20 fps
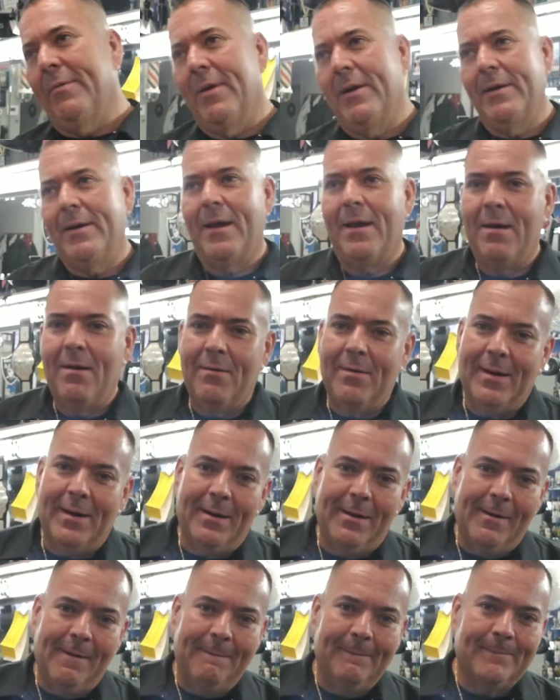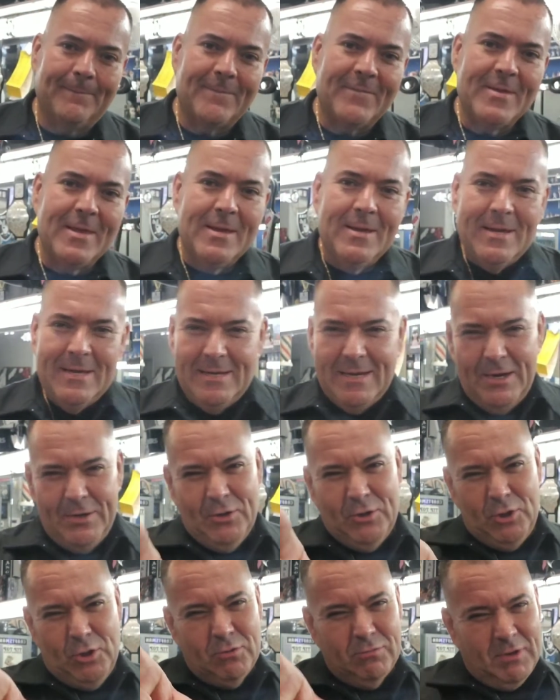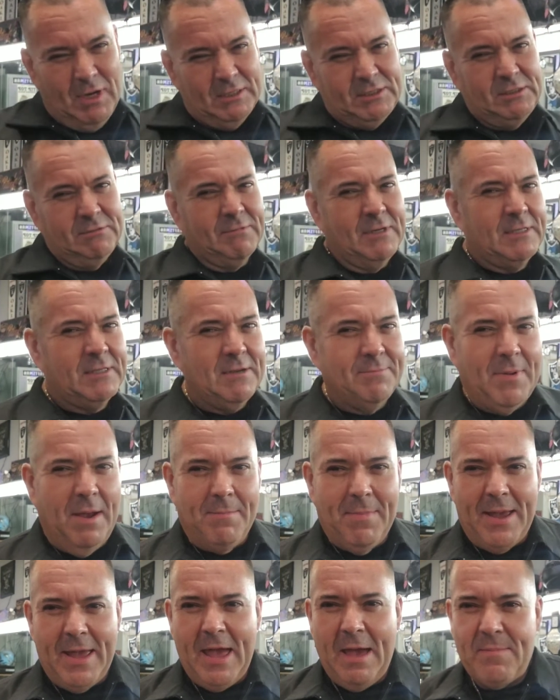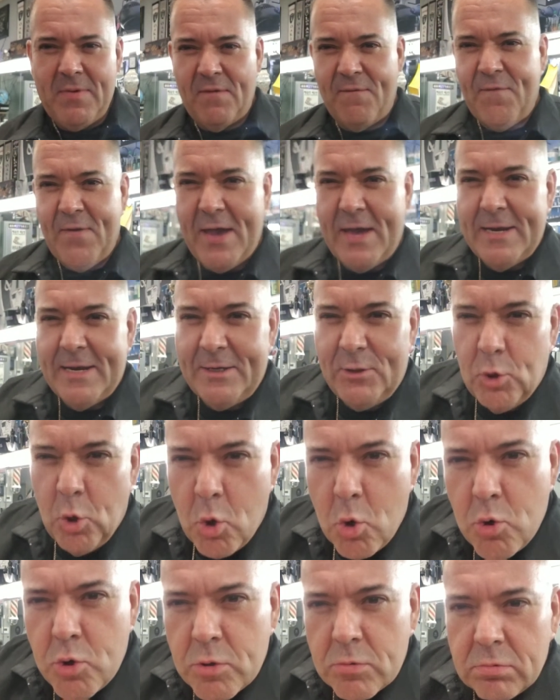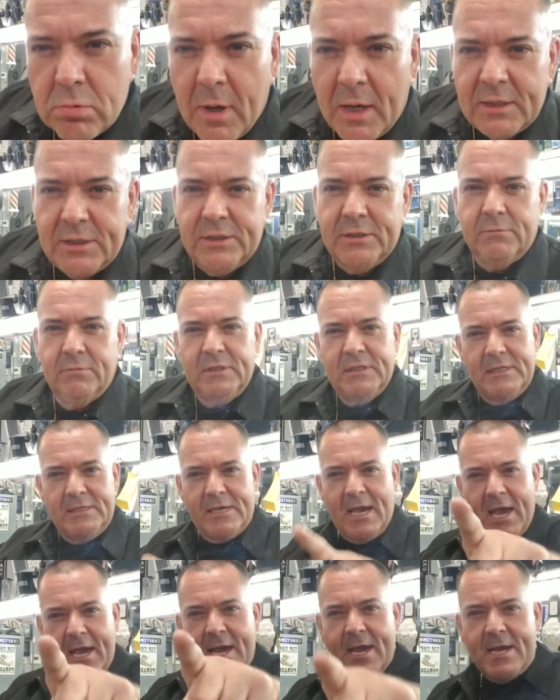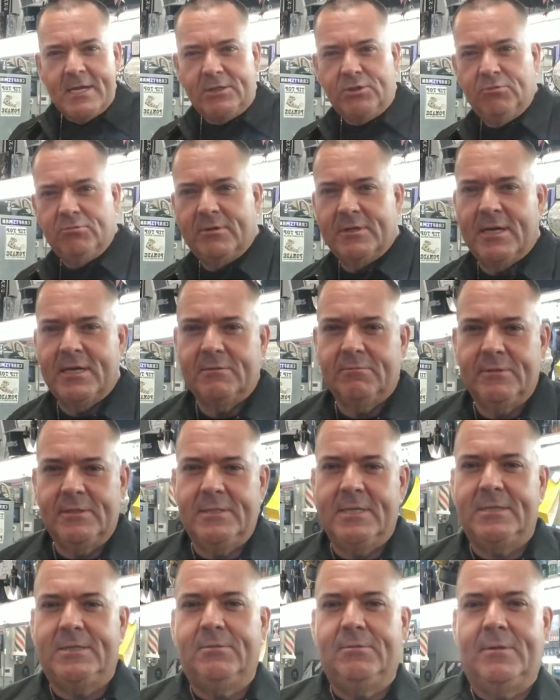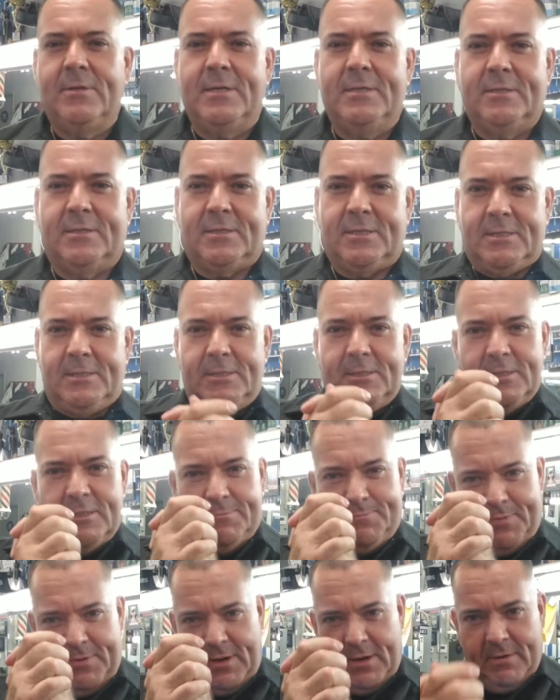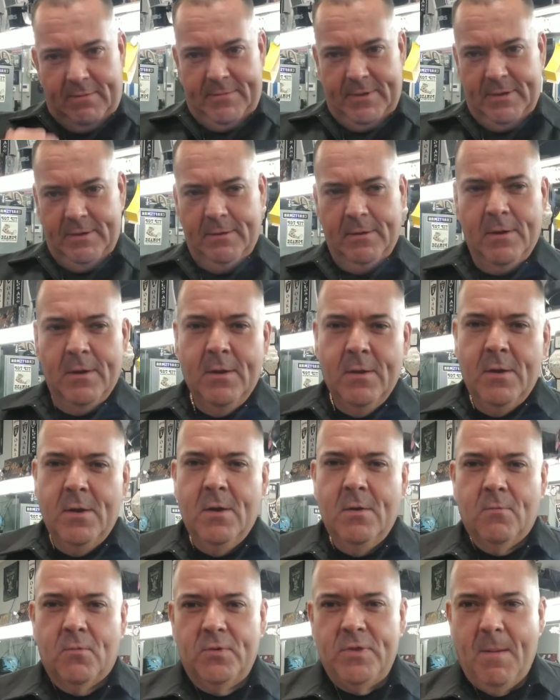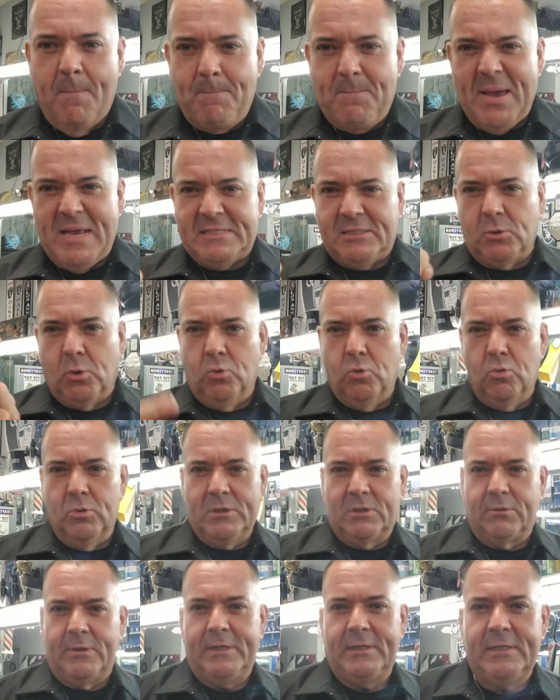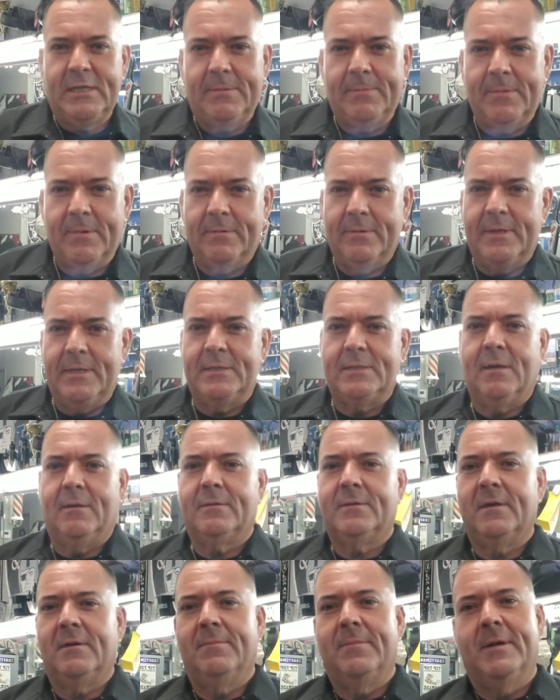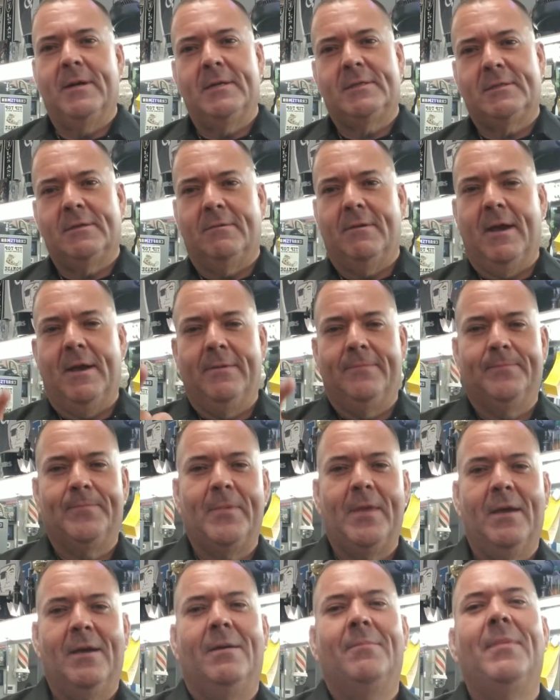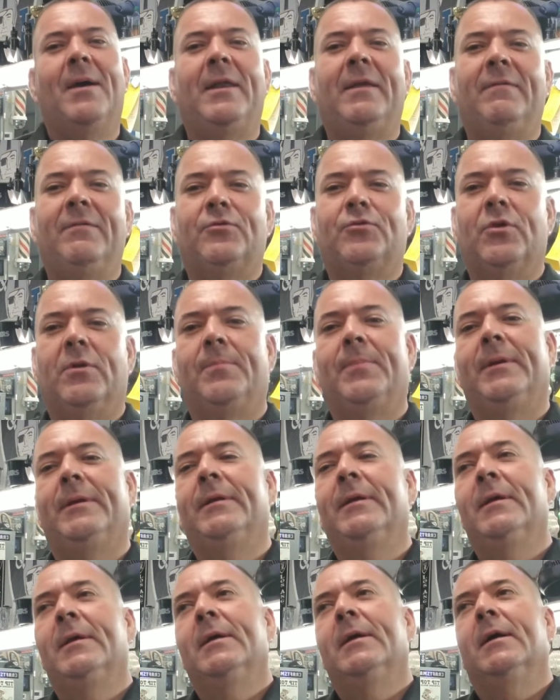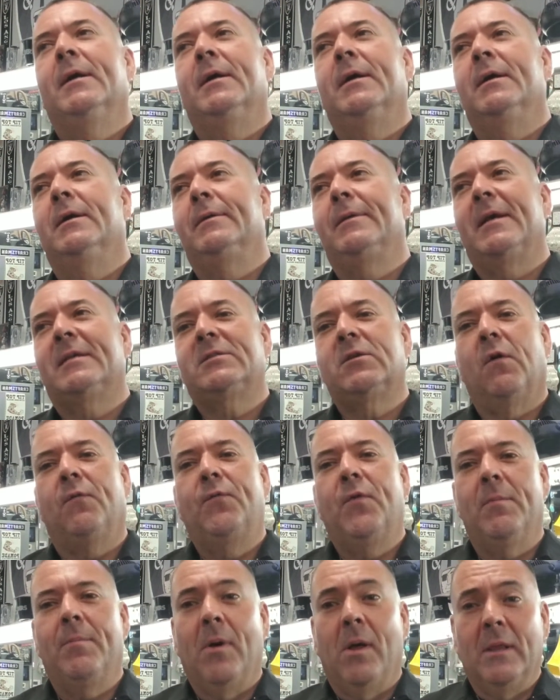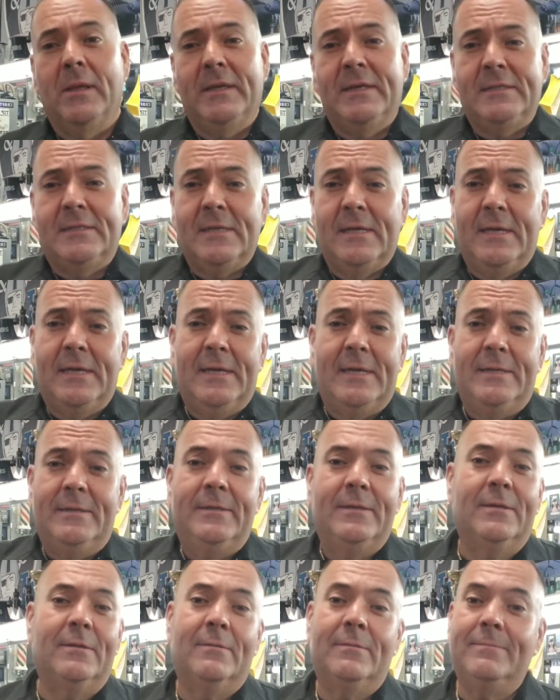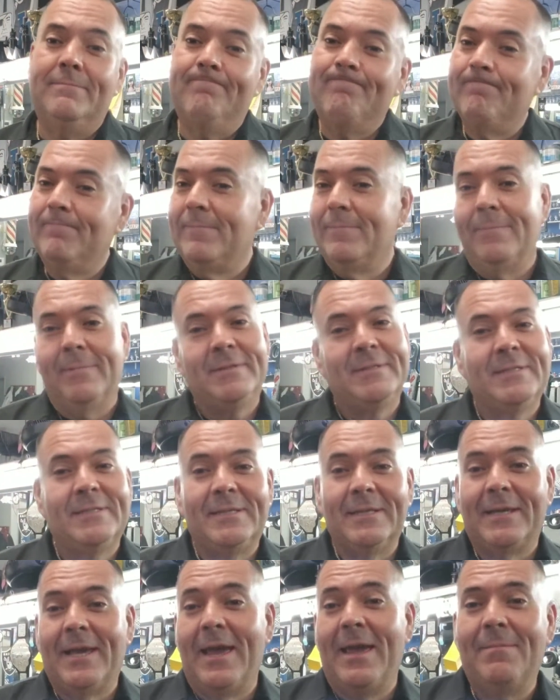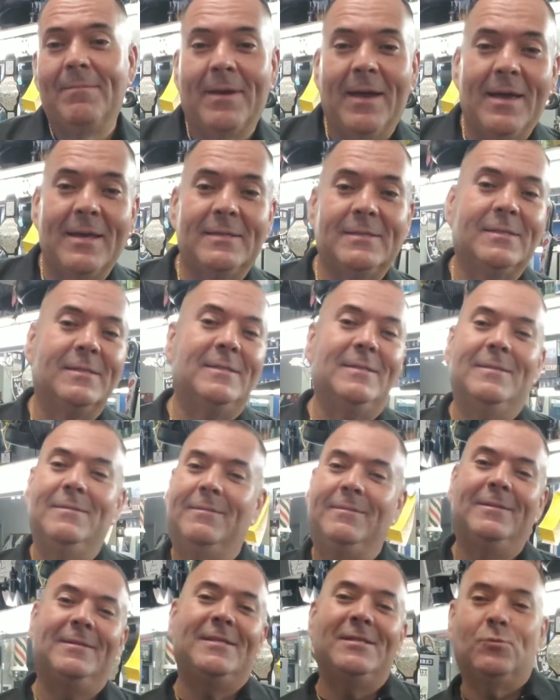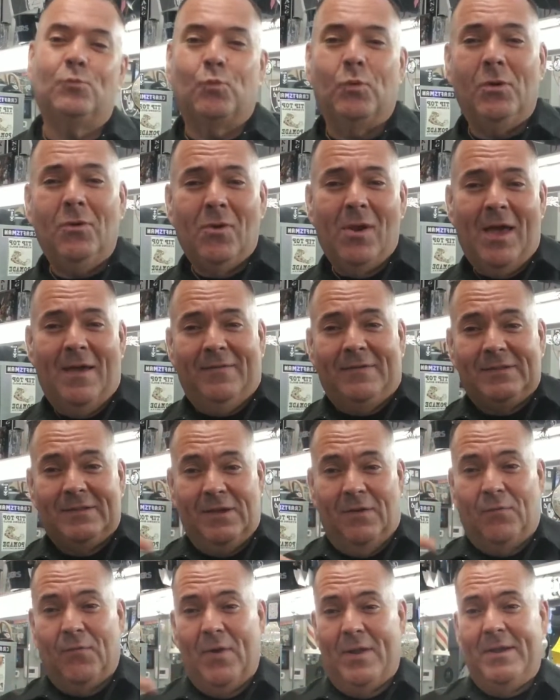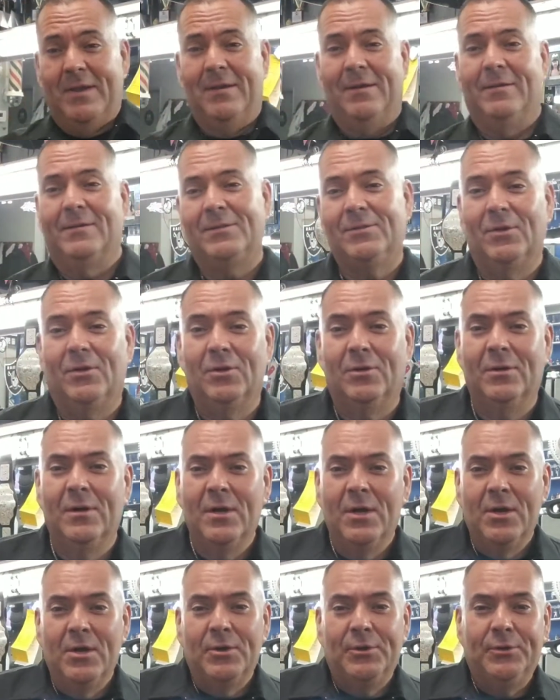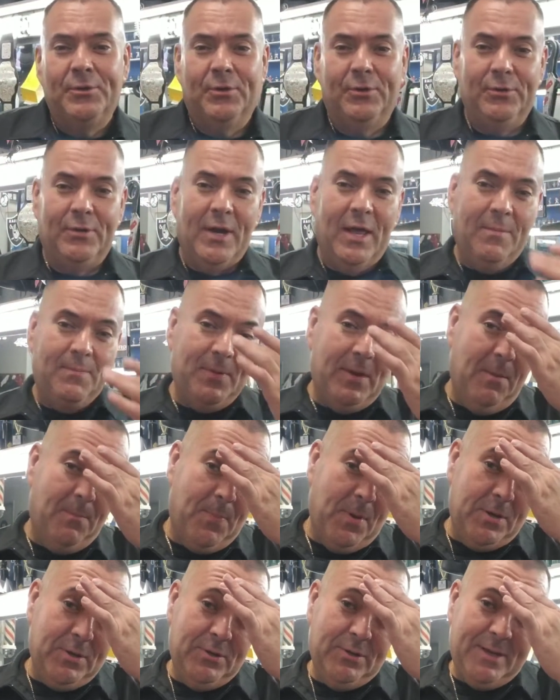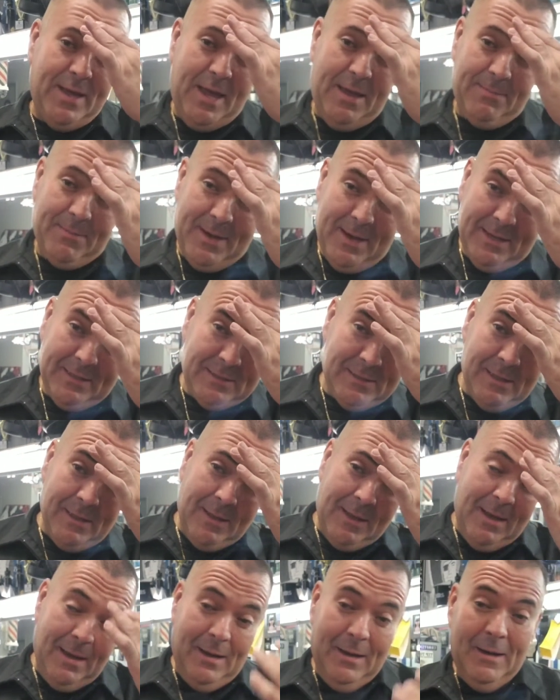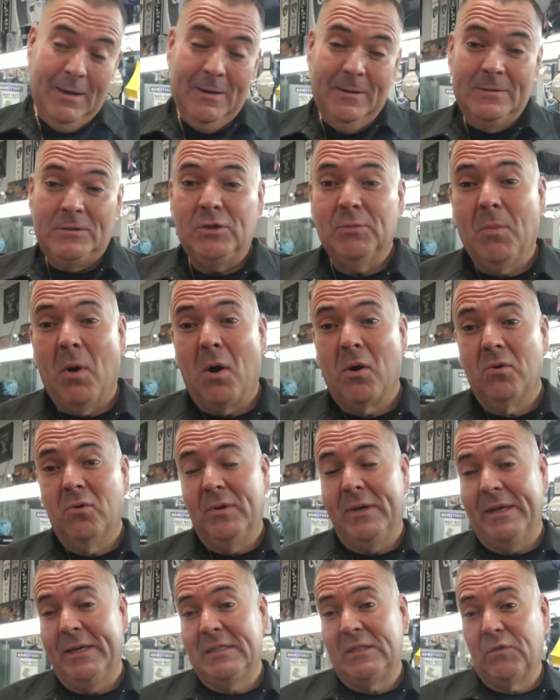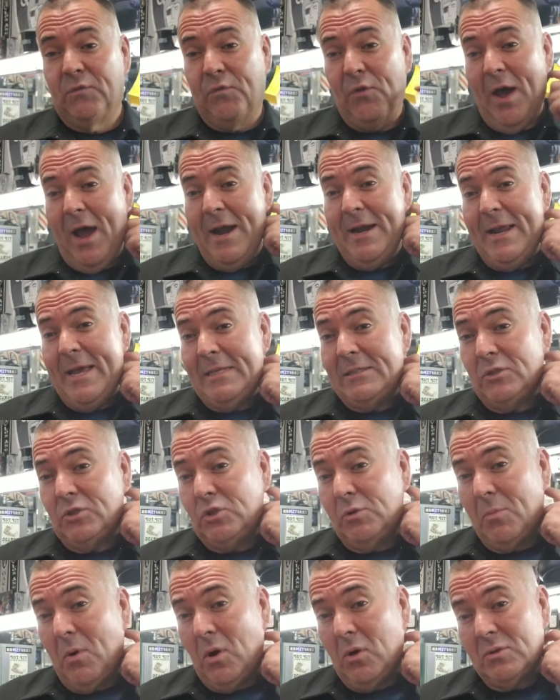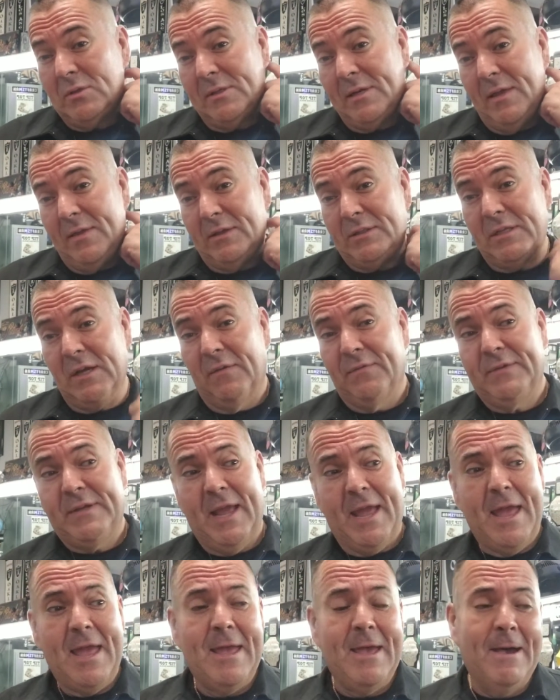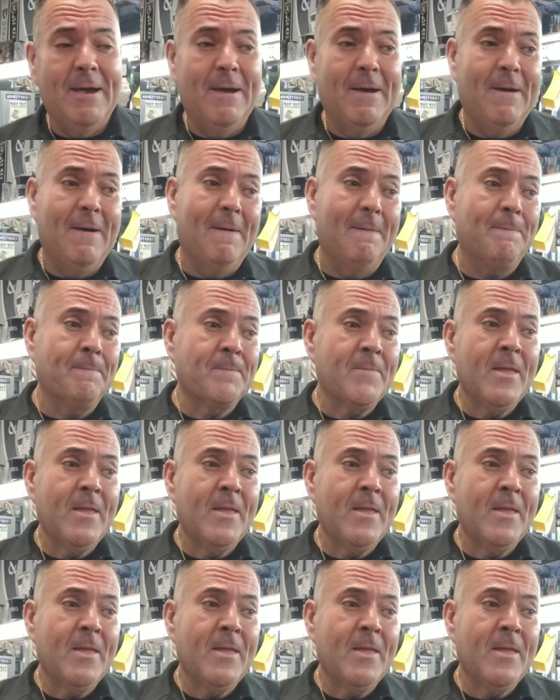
right now. Um, and I know you're watching right there, my Miami fan. I know you're watching. We had you guys. We let you guys snap out of it. We're the best 0 3 team there is out there, but it's all right. I'm not even tripping. Uh, that's how football is. And, you know, it's just a game, guys, and this is real life stuff right here. So, you know, you got to be up on your game, guys. Uh, tomorrow is Friday, so tomorrow's another tough day. Uh,